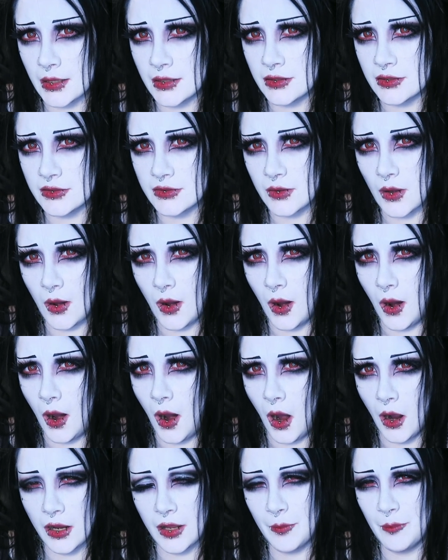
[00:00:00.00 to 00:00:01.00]
and
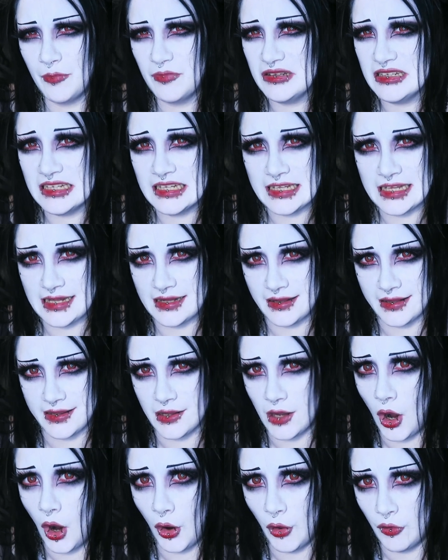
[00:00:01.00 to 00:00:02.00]
completely
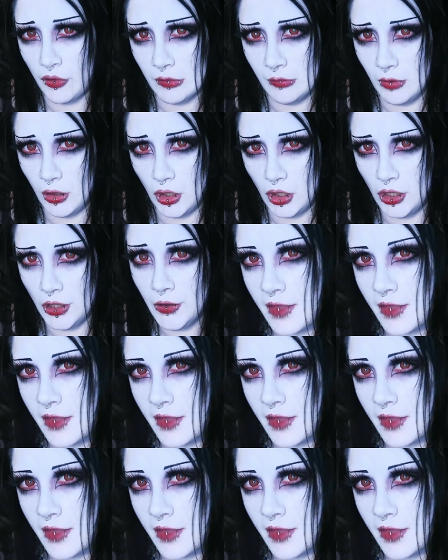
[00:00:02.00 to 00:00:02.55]
horrible.